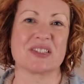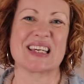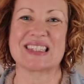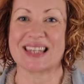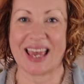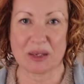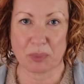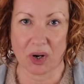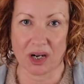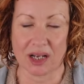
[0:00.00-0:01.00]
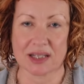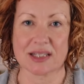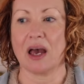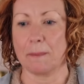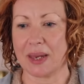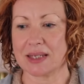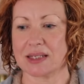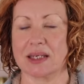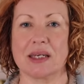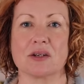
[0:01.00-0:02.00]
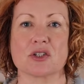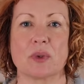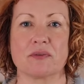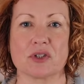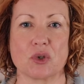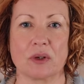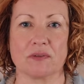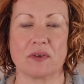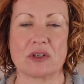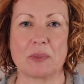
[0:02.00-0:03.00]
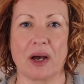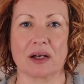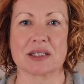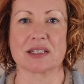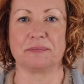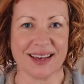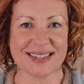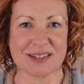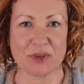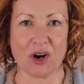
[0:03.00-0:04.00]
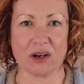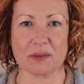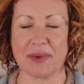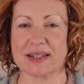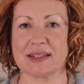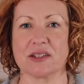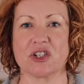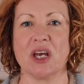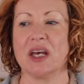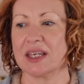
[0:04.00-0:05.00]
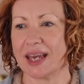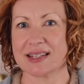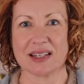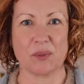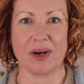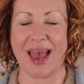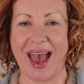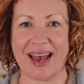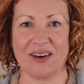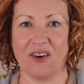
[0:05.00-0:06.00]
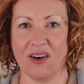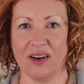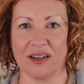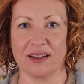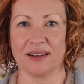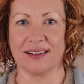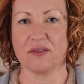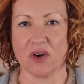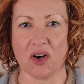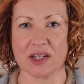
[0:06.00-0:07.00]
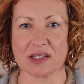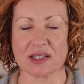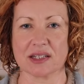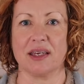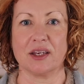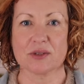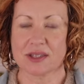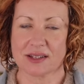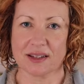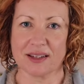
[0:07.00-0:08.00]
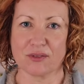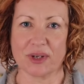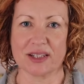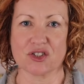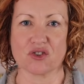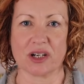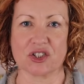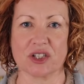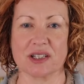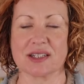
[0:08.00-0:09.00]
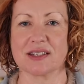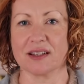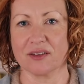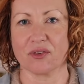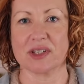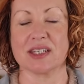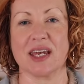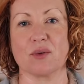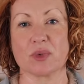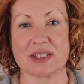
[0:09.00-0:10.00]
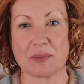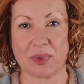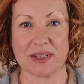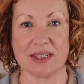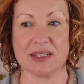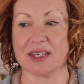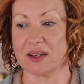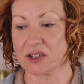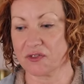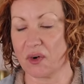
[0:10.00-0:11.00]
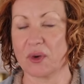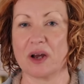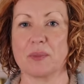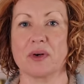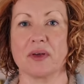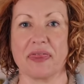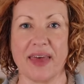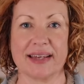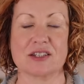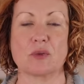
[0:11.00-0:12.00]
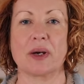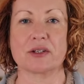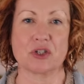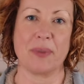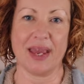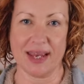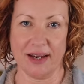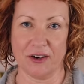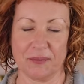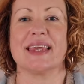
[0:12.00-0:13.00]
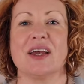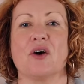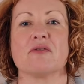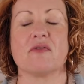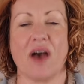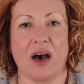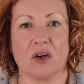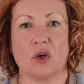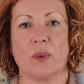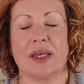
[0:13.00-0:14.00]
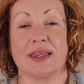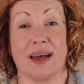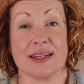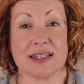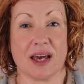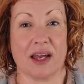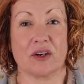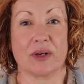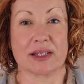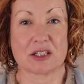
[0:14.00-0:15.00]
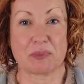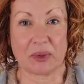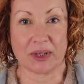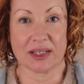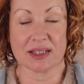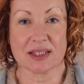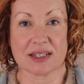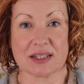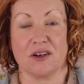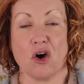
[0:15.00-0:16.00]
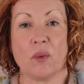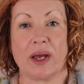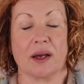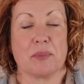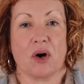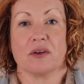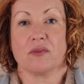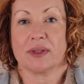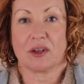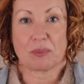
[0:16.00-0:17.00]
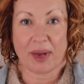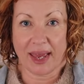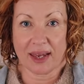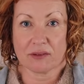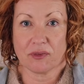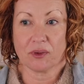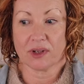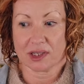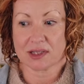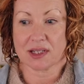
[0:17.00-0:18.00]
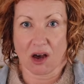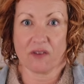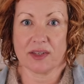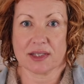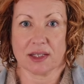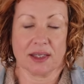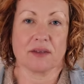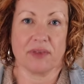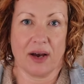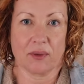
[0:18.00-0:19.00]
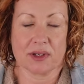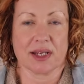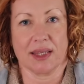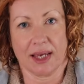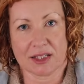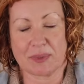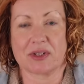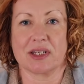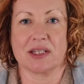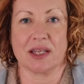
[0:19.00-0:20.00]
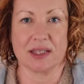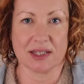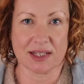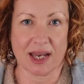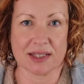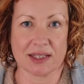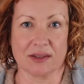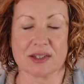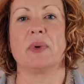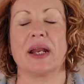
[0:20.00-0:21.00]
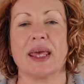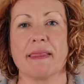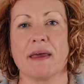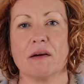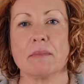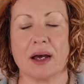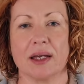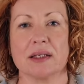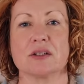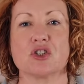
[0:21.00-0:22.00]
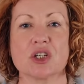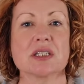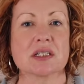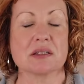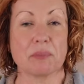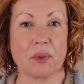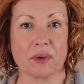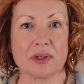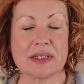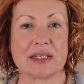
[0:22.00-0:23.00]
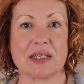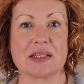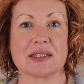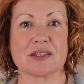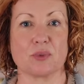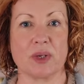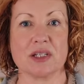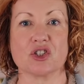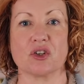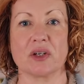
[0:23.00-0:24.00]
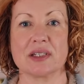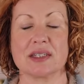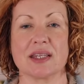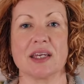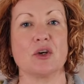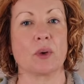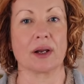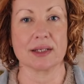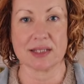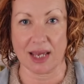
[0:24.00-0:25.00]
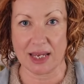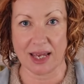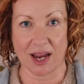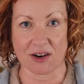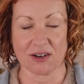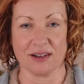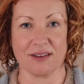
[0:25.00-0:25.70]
6 to 8 products. Amazing. Here's one for $250. Custom card message. Yes, I want to add on a vase. Here's the delivery instructions, delivery date, recipient details, phone number. Thanks so much. Pay here. They are valuing that entire experience, knowing part of what they're paying for is obviously the flowers and the expertise and the design skills. But in their mind, just as important is the reassurance that you are going to take care